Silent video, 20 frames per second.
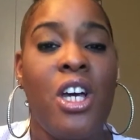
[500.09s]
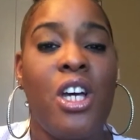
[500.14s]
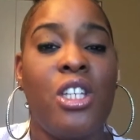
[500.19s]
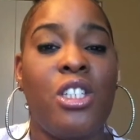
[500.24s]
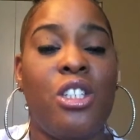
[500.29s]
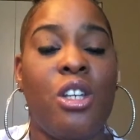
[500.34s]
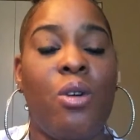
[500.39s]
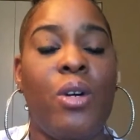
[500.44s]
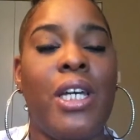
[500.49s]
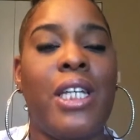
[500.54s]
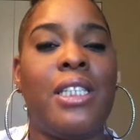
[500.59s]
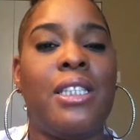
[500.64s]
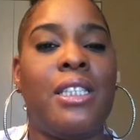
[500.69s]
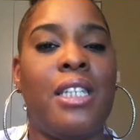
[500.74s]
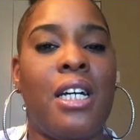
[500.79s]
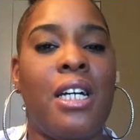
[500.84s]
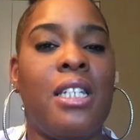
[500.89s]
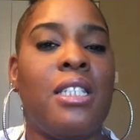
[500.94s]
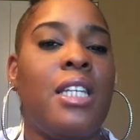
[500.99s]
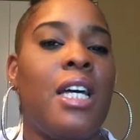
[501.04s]
So it
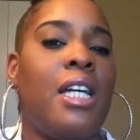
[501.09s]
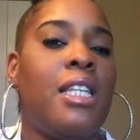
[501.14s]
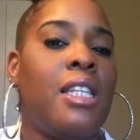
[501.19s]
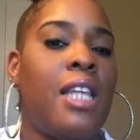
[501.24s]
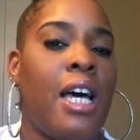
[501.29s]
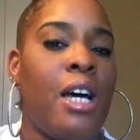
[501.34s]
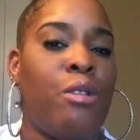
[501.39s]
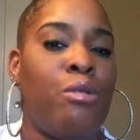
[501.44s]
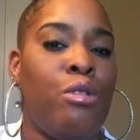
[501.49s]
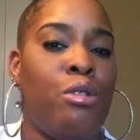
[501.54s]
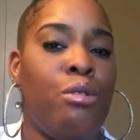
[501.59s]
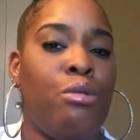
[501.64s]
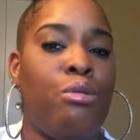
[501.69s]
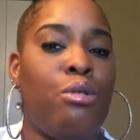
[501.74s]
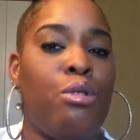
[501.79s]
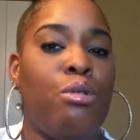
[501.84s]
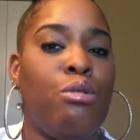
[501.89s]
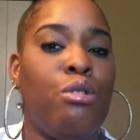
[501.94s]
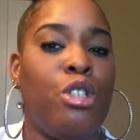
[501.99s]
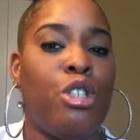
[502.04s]
does allow you
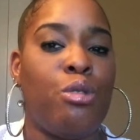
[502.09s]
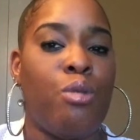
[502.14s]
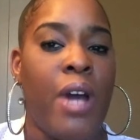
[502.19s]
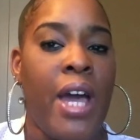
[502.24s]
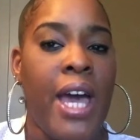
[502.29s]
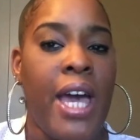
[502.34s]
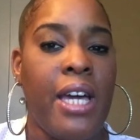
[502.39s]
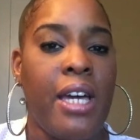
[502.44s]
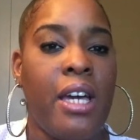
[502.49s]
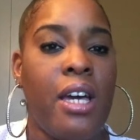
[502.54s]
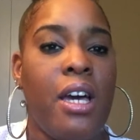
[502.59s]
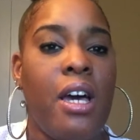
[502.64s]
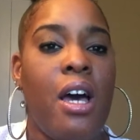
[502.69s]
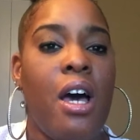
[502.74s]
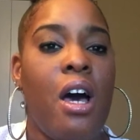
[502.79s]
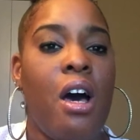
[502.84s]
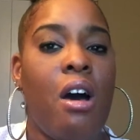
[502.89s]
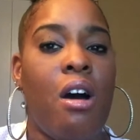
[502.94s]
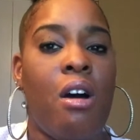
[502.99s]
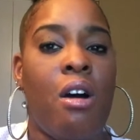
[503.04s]
to track
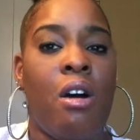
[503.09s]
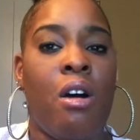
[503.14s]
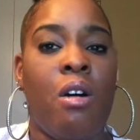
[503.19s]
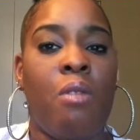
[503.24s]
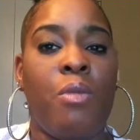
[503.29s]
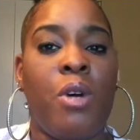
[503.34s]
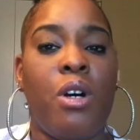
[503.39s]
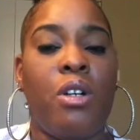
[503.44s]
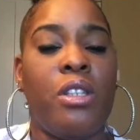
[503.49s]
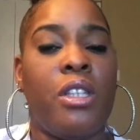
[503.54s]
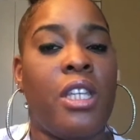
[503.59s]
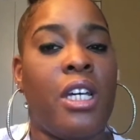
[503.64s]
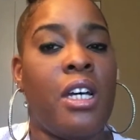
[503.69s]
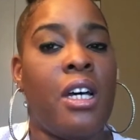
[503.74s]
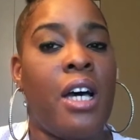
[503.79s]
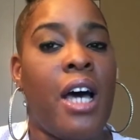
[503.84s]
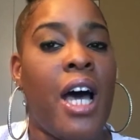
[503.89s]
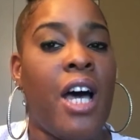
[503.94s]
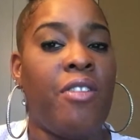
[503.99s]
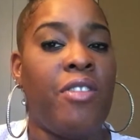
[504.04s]

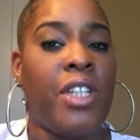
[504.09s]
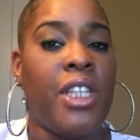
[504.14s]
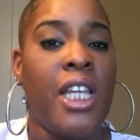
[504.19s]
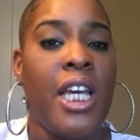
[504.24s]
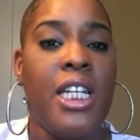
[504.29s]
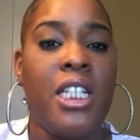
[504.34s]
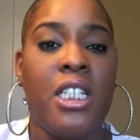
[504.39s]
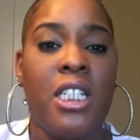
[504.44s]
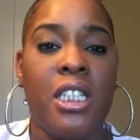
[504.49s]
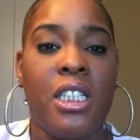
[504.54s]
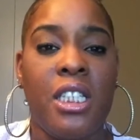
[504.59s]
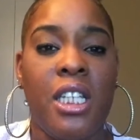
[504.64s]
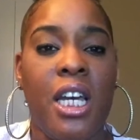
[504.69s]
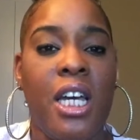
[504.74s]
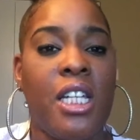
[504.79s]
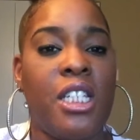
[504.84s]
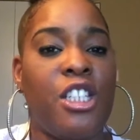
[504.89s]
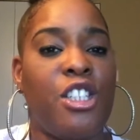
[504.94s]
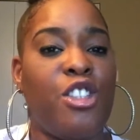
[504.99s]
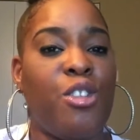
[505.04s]
the ovulation
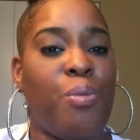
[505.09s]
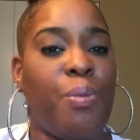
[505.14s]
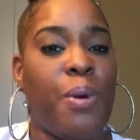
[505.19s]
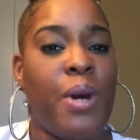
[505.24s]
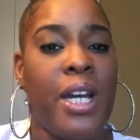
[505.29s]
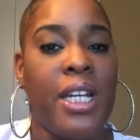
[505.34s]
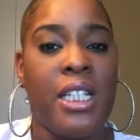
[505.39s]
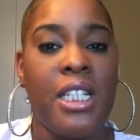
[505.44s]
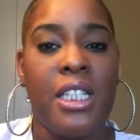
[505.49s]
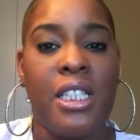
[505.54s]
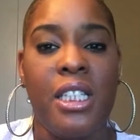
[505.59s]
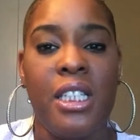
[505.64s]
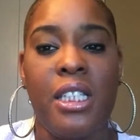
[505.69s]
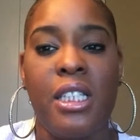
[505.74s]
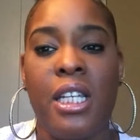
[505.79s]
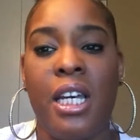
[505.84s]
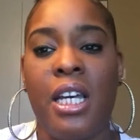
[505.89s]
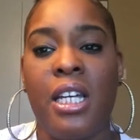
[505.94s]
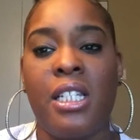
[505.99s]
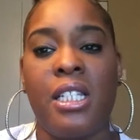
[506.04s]
test, the pregnancy
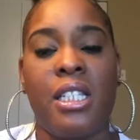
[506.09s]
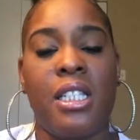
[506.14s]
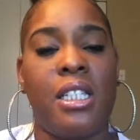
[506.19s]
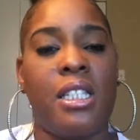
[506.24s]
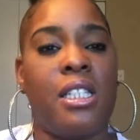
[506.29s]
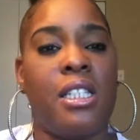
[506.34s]
test,